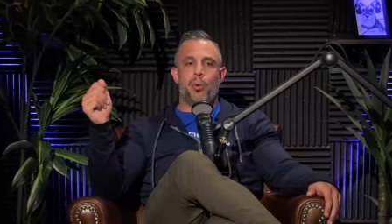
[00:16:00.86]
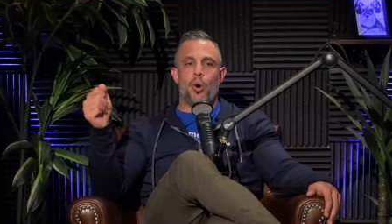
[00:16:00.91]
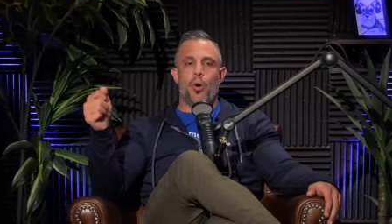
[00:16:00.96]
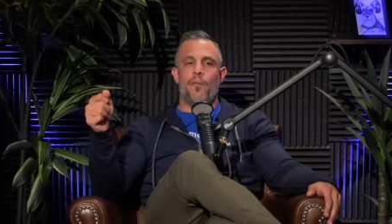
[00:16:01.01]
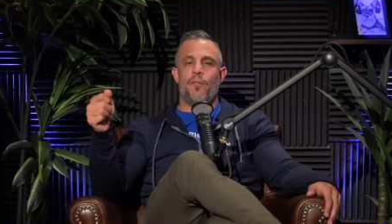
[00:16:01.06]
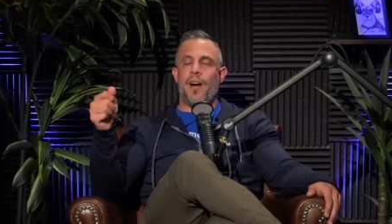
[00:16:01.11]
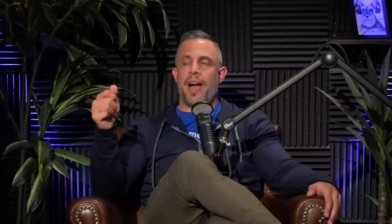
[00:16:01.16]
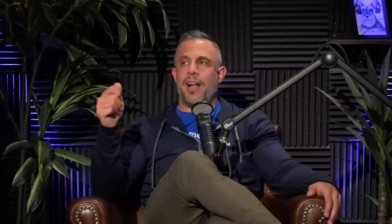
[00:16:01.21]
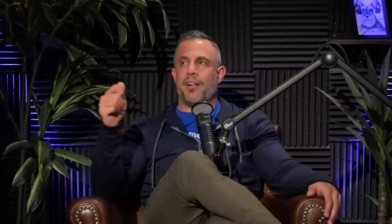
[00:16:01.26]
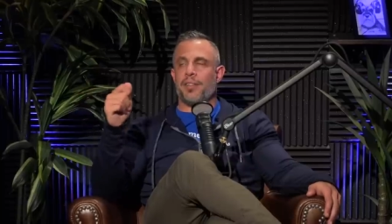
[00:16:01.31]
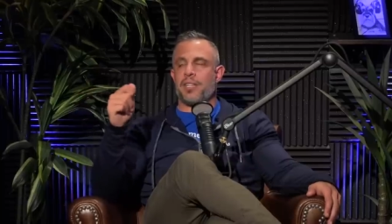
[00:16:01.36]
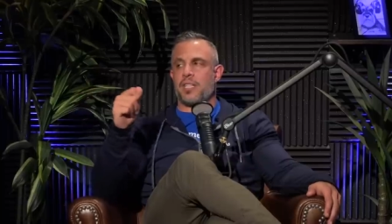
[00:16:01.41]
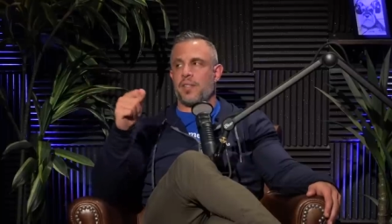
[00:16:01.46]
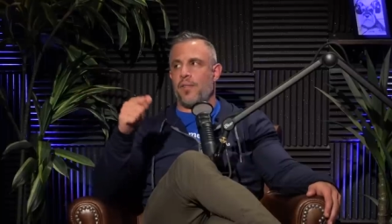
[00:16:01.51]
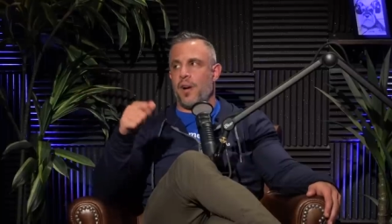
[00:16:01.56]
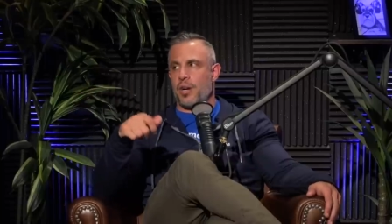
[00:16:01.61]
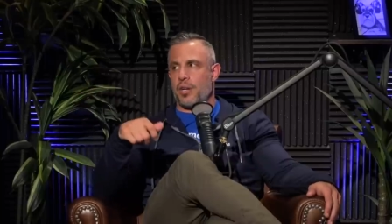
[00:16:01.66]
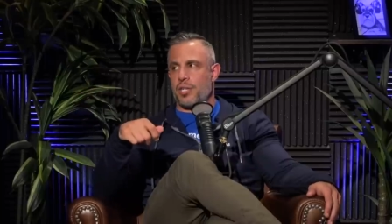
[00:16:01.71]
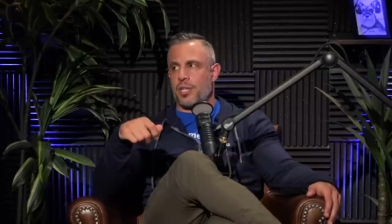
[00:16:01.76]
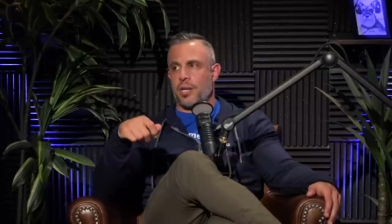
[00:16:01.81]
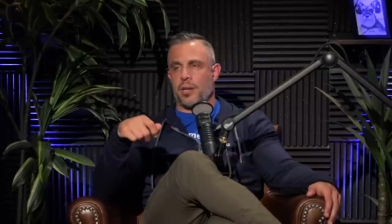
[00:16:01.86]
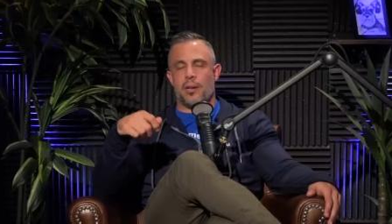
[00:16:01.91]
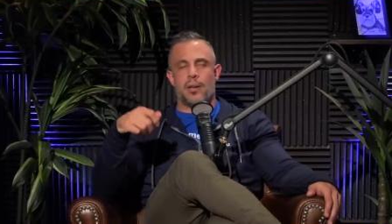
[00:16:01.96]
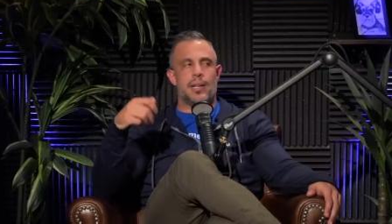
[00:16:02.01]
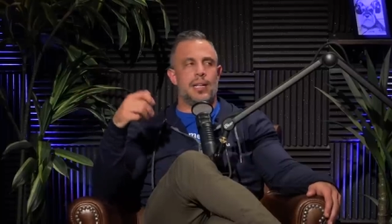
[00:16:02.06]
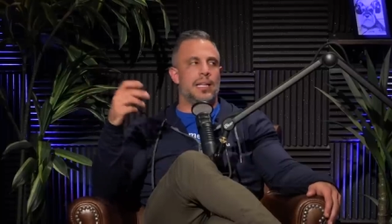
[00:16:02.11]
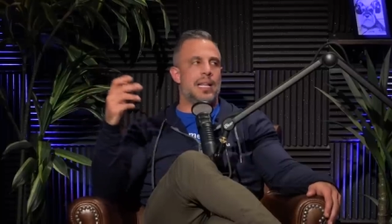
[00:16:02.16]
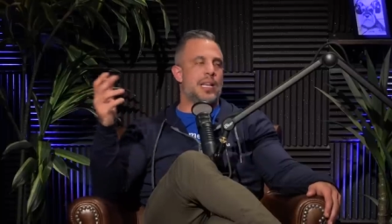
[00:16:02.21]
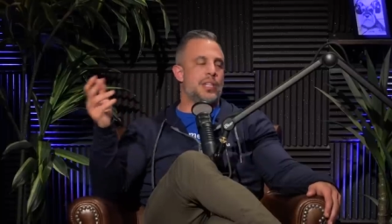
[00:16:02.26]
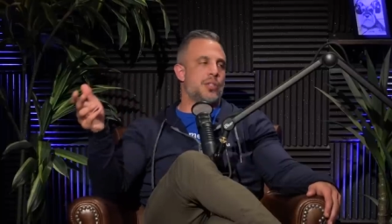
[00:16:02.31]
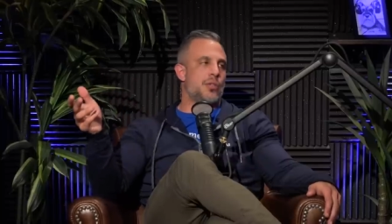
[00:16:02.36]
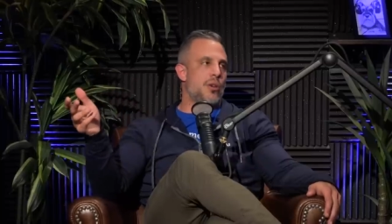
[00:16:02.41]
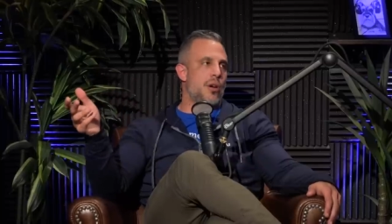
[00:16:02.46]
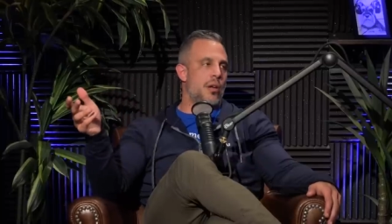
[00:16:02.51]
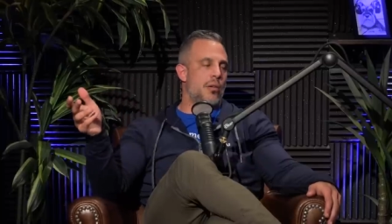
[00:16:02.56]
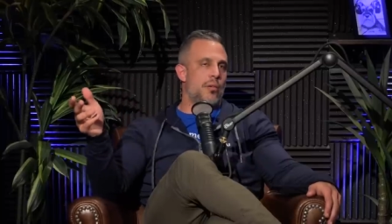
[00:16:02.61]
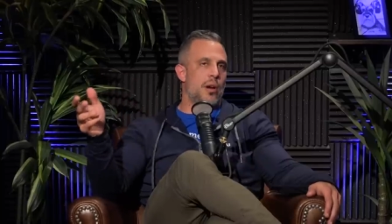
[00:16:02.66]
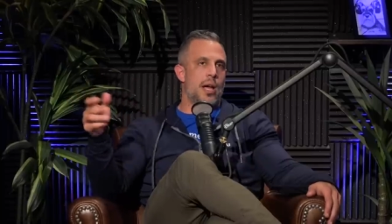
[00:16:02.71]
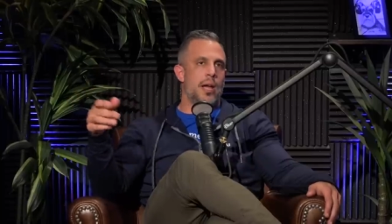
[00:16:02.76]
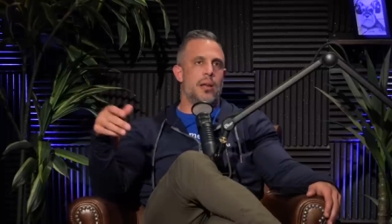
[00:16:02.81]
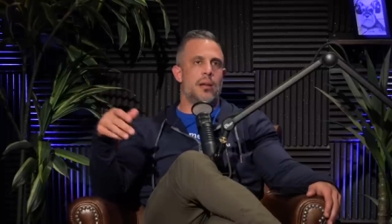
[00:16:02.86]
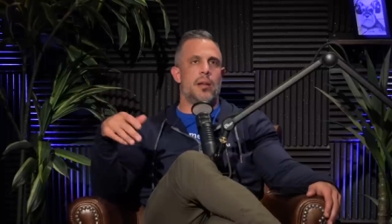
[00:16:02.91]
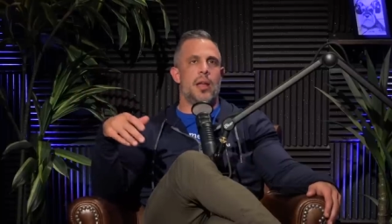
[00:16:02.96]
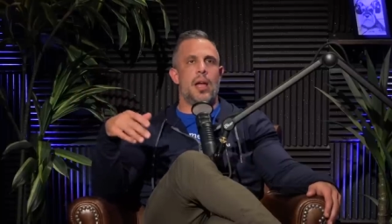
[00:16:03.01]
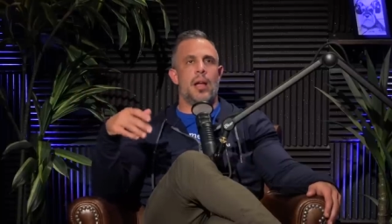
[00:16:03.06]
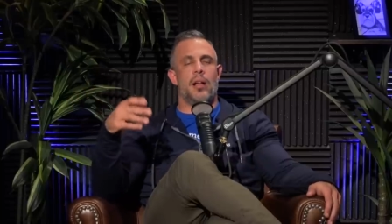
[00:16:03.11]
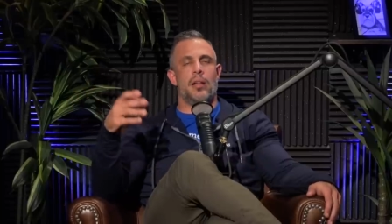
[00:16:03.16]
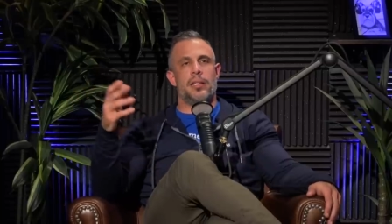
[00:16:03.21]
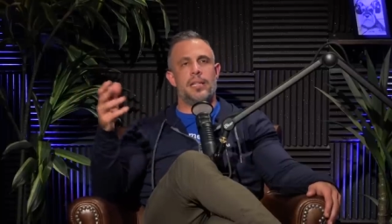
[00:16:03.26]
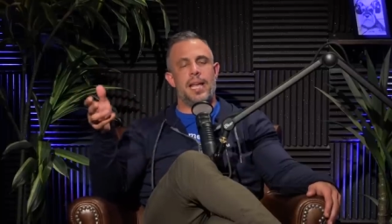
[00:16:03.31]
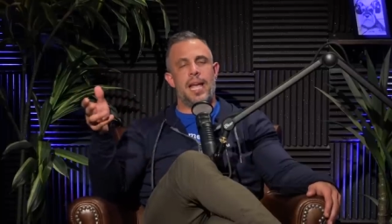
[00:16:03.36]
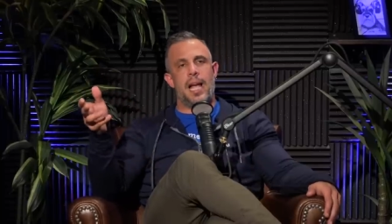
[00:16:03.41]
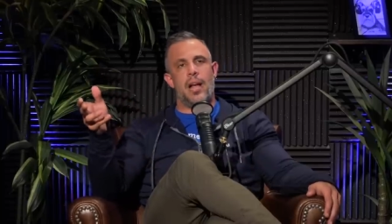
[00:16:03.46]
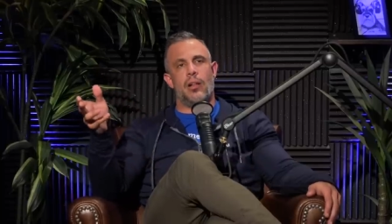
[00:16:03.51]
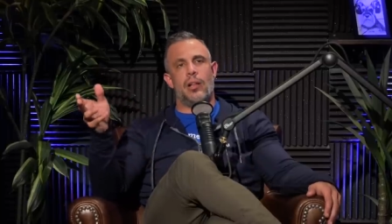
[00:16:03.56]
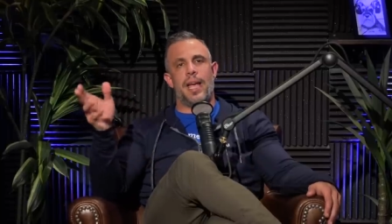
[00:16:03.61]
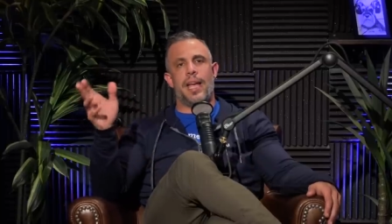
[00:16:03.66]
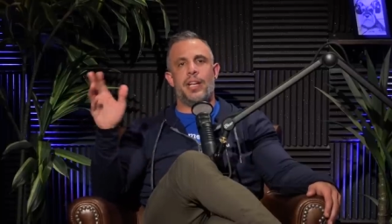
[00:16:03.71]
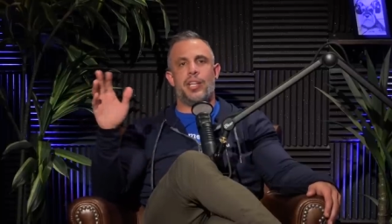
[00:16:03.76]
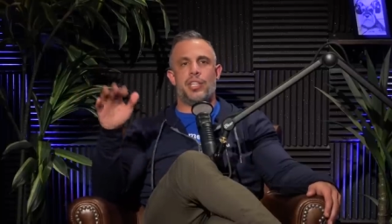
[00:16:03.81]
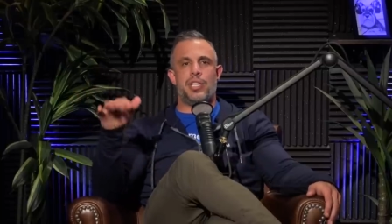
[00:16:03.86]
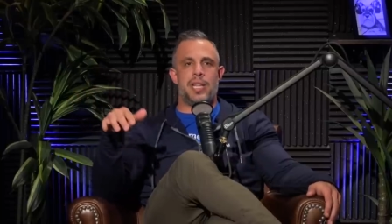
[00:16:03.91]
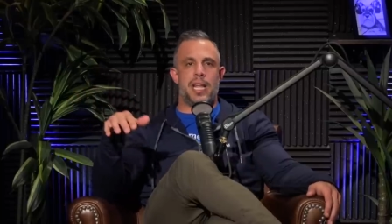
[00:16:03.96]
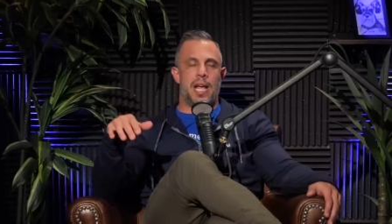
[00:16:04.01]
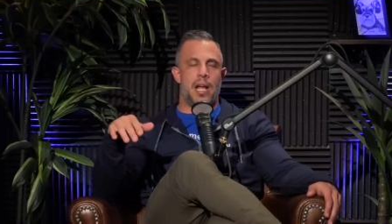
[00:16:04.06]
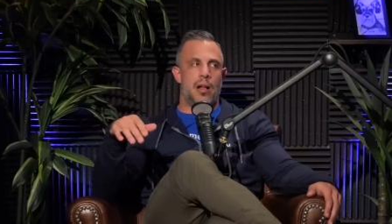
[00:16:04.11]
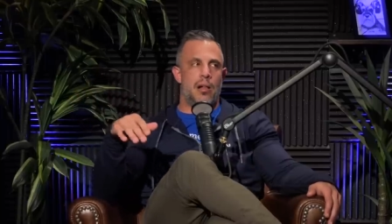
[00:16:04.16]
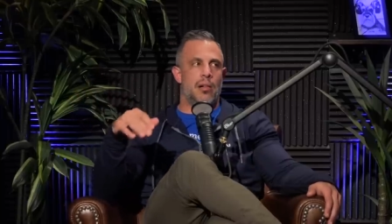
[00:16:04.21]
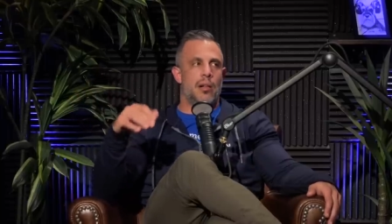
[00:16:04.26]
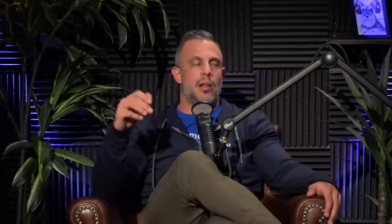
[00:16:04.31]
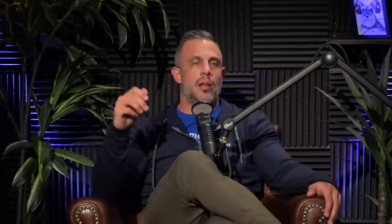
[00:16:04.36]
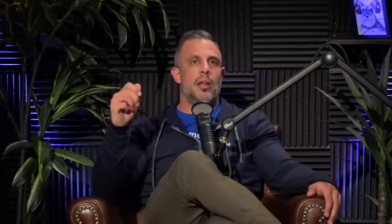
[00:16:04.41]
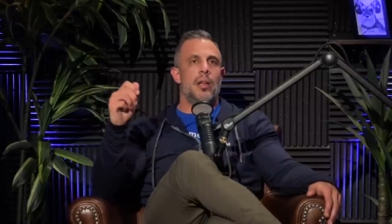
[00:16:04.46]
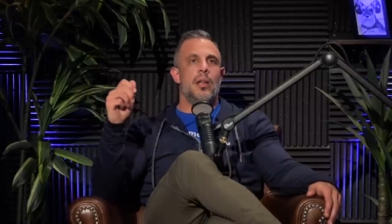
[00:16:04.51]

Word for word: profile dysfunction, cholesterol, right? L D L, H D L.